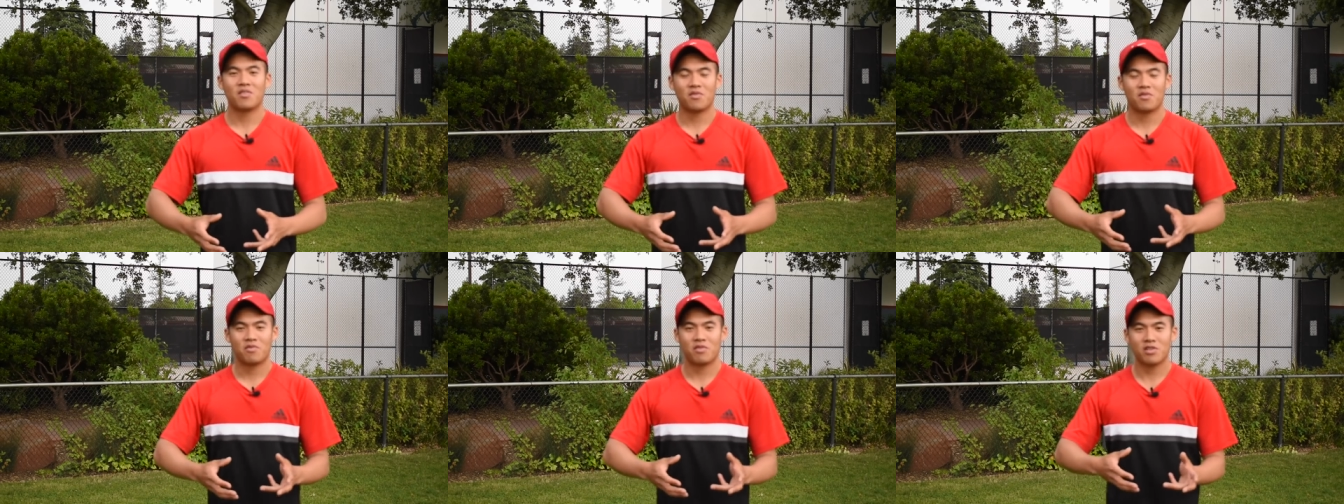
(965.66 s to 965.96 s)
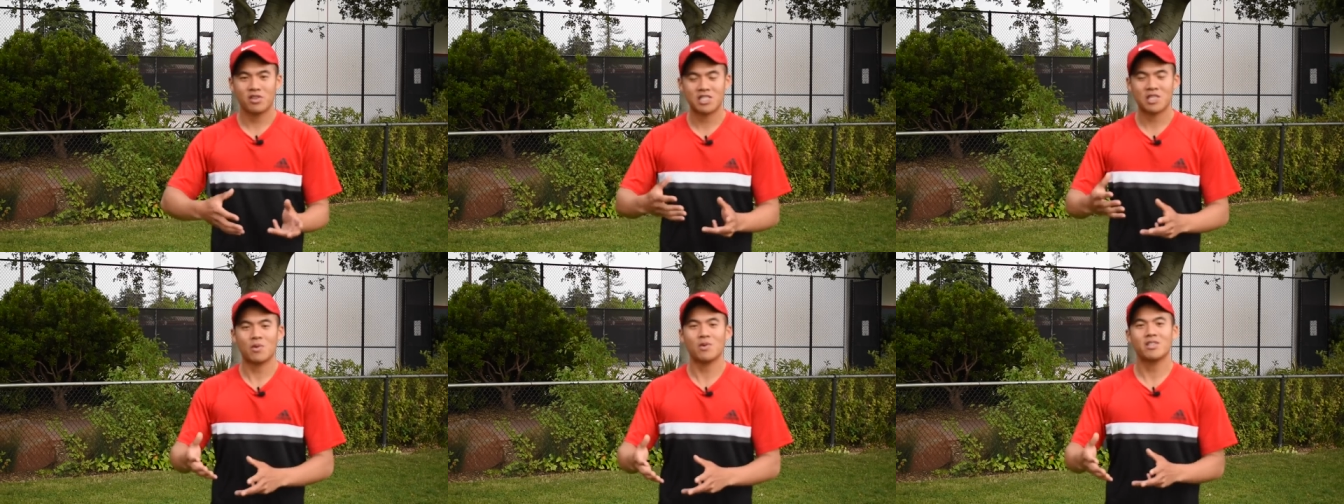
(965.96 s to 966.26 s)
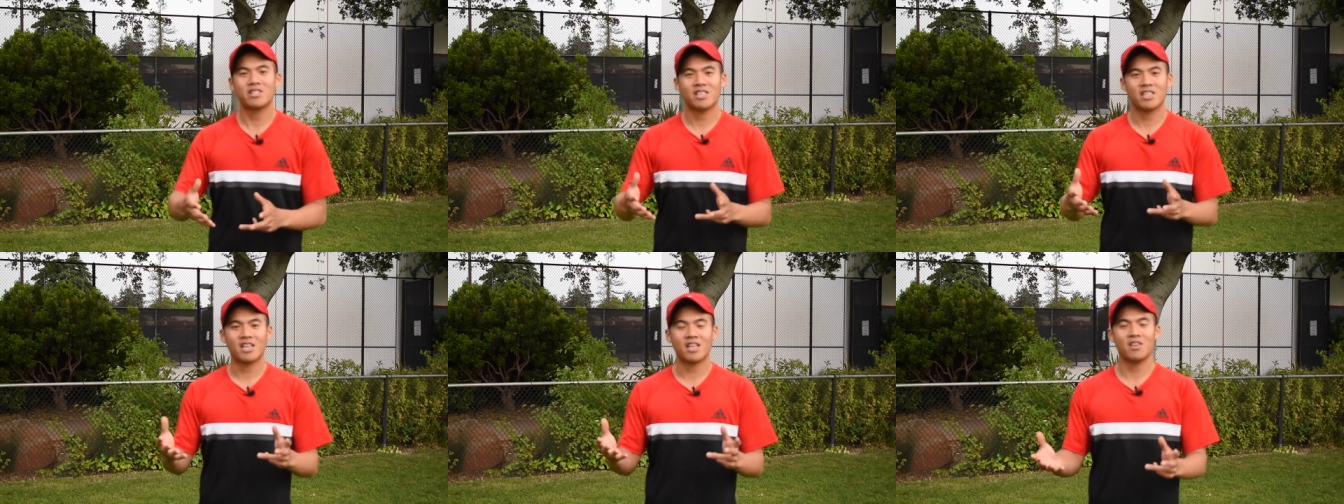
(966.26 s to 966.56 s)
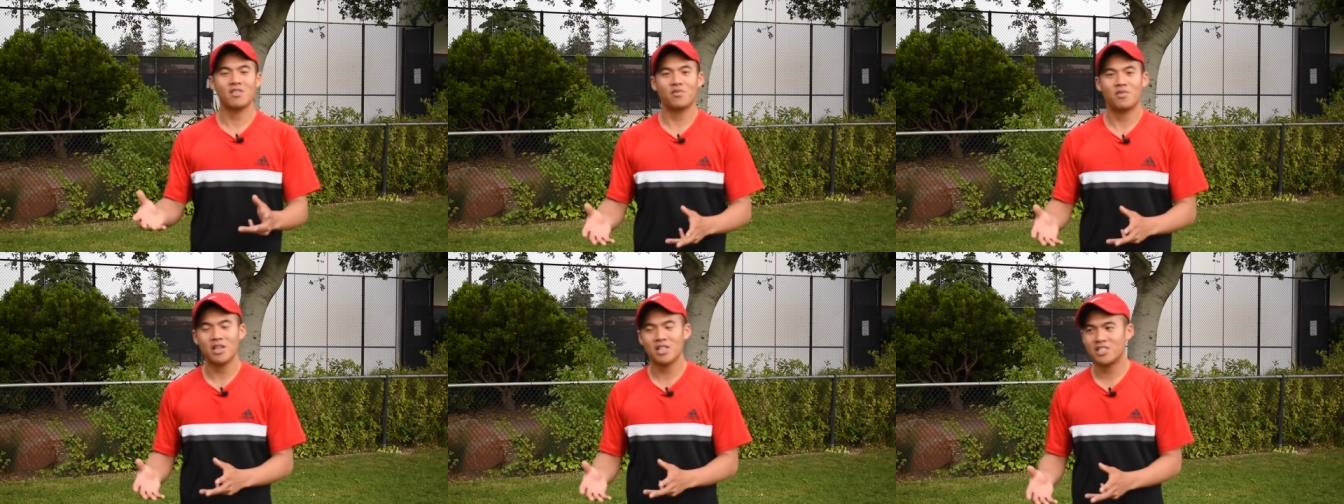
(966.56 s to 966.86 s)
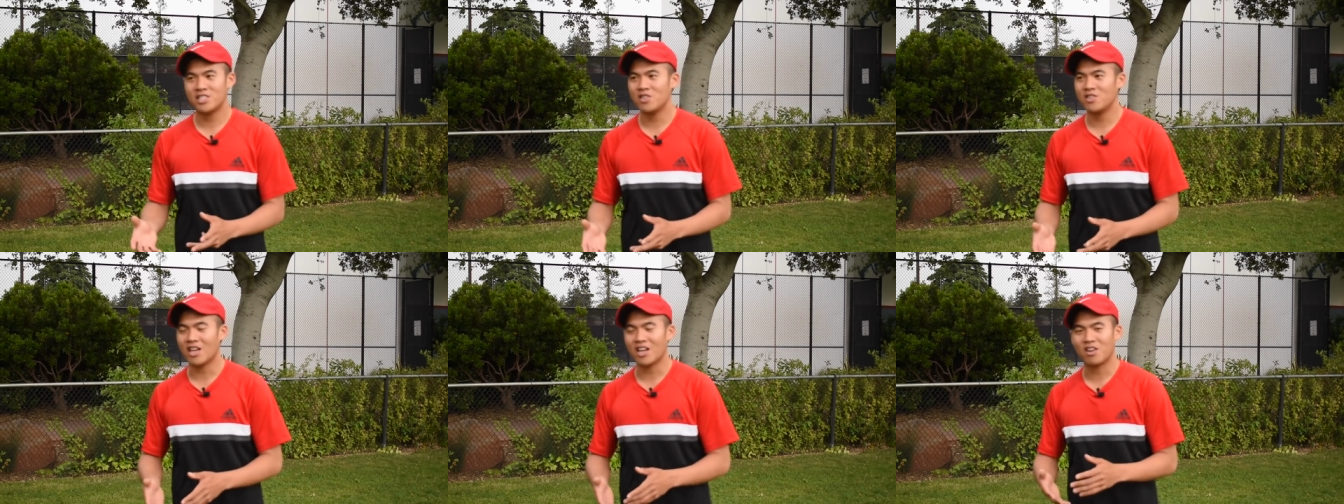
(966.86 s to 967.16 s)
for someone to
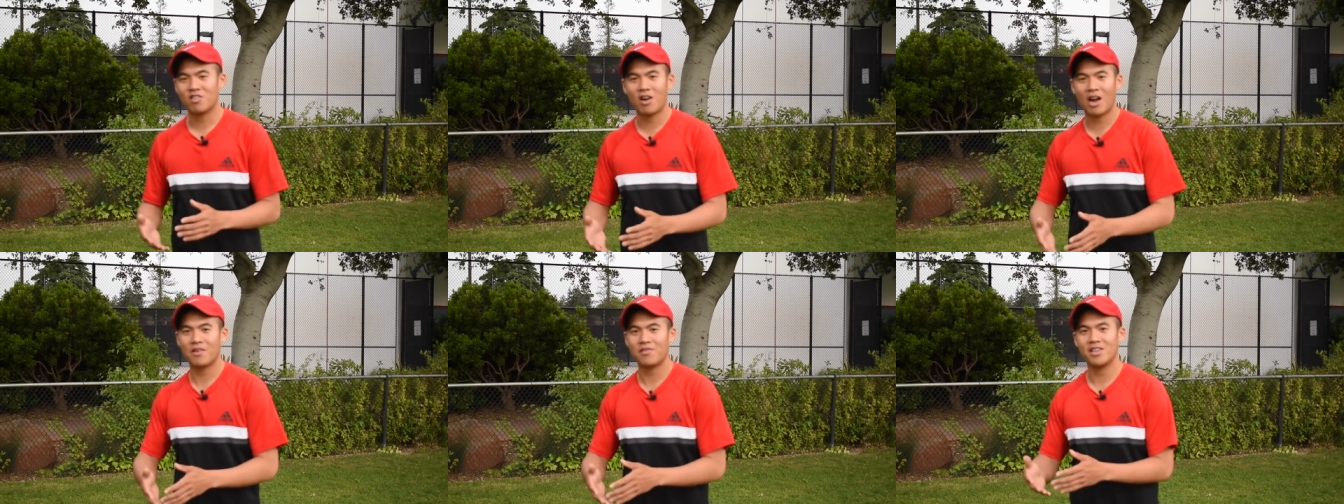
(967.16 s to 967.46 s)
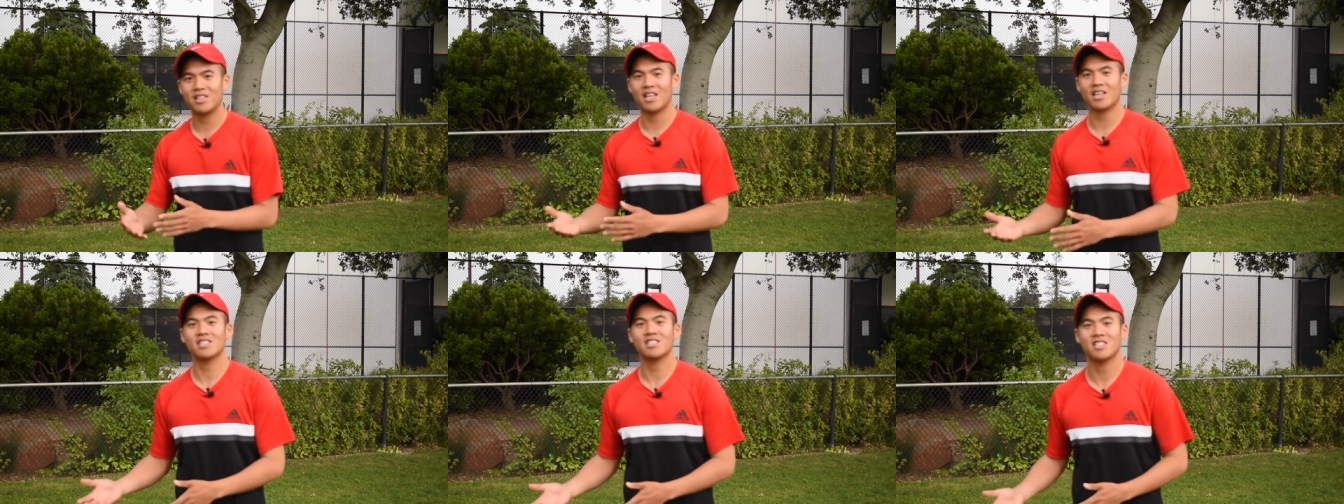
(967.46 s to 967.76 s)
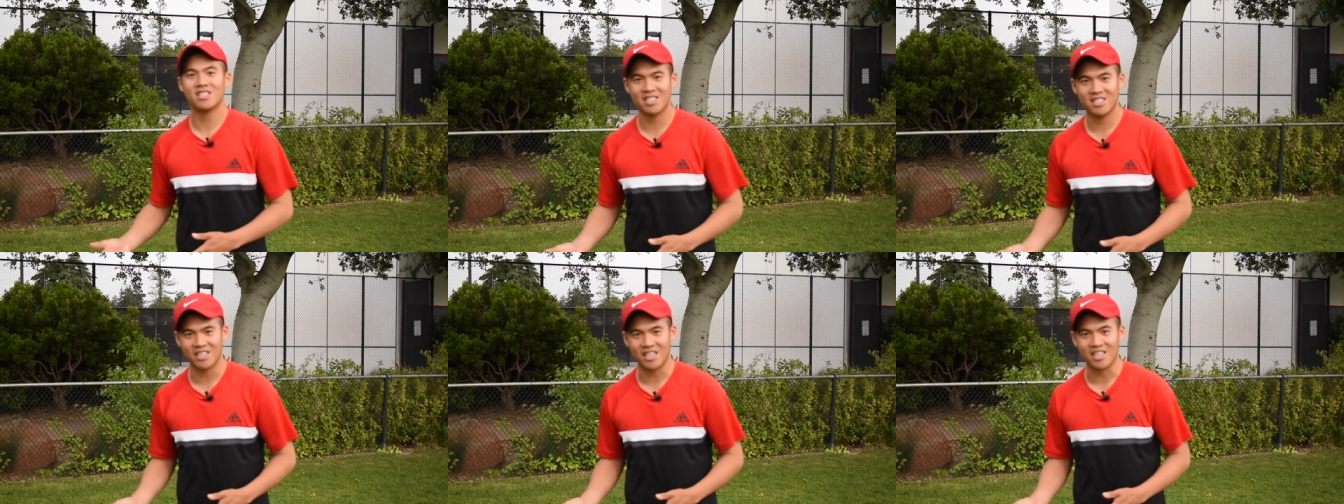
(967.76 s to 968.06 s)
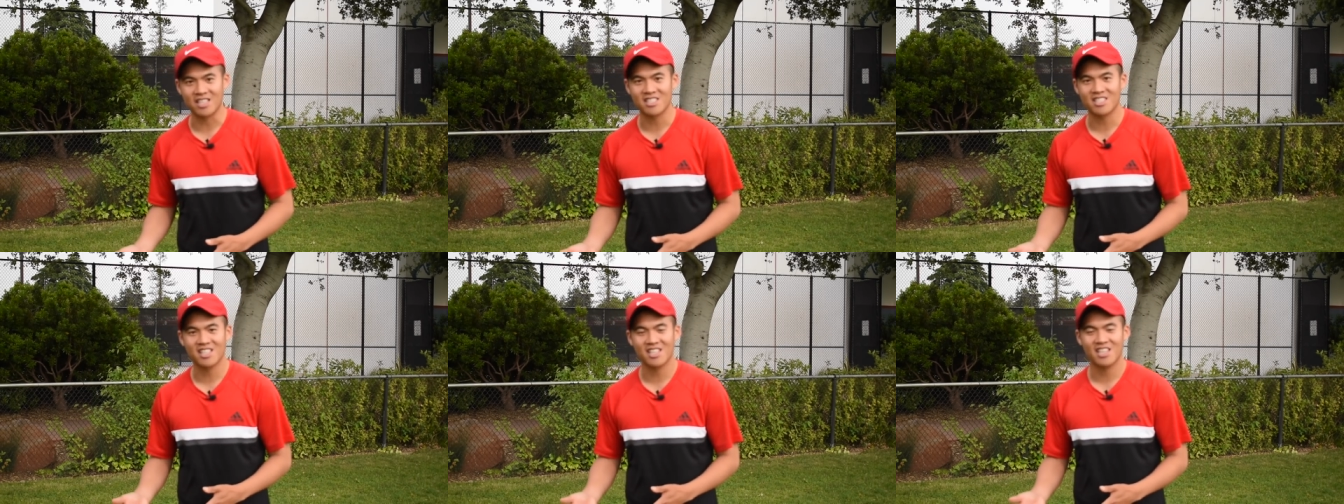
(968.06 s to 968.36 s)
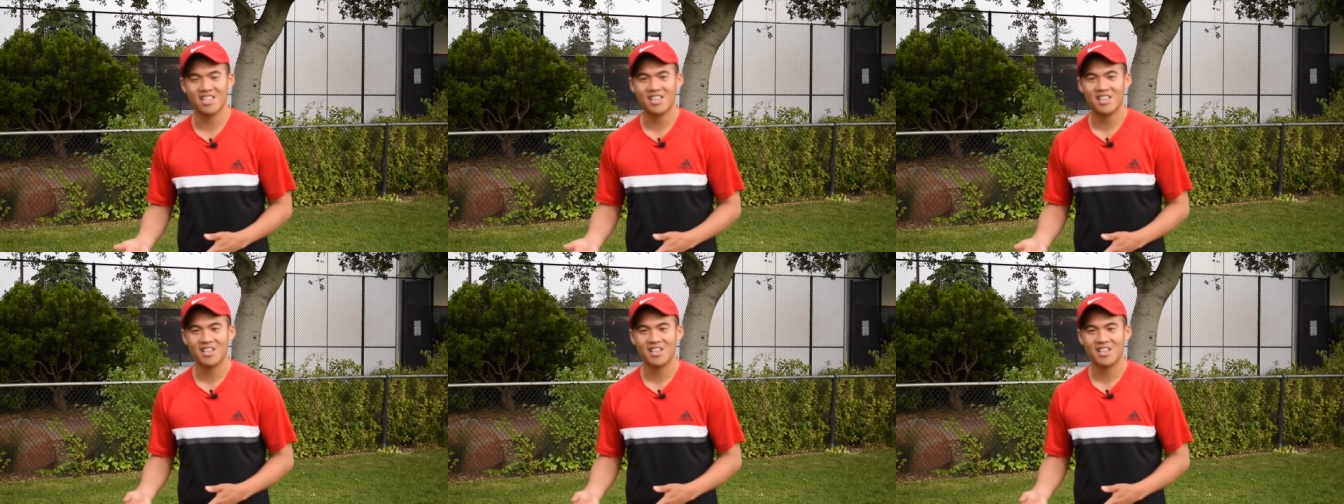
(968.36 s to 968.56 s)
convince you that gravity doesn't exist?